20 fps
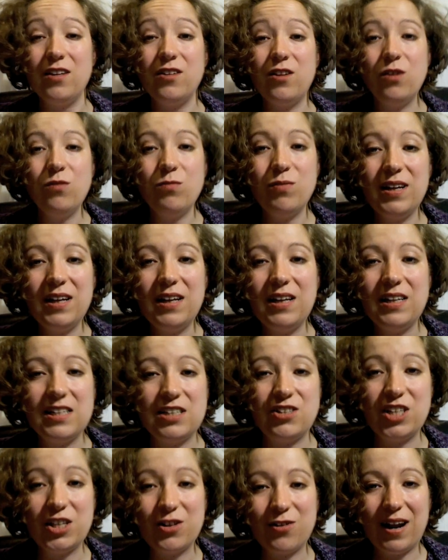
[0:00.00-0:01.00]
No, really,
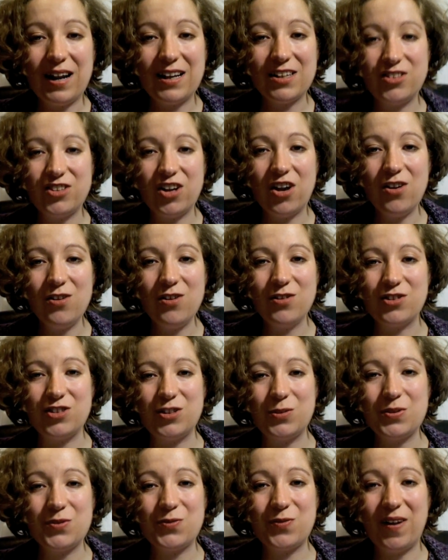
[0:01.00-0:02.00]
she cracked jokes.
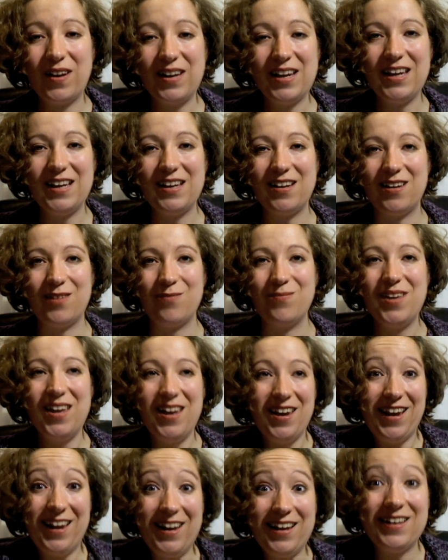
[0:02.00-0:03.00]
She was funny and
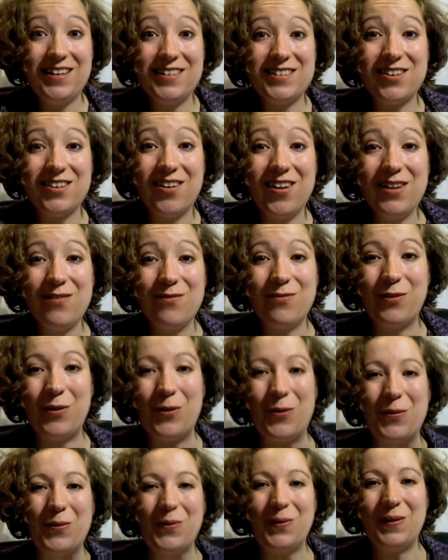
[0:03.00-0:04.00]

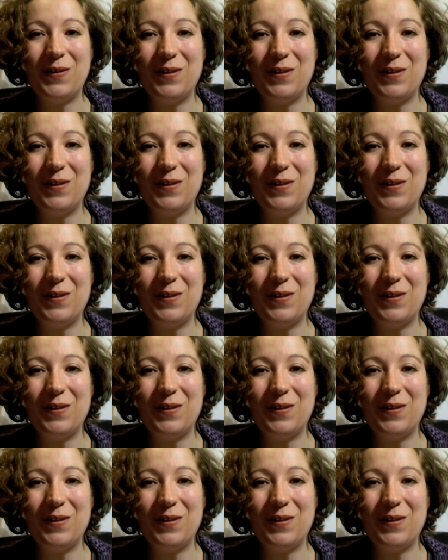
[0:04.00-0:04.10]
insightful.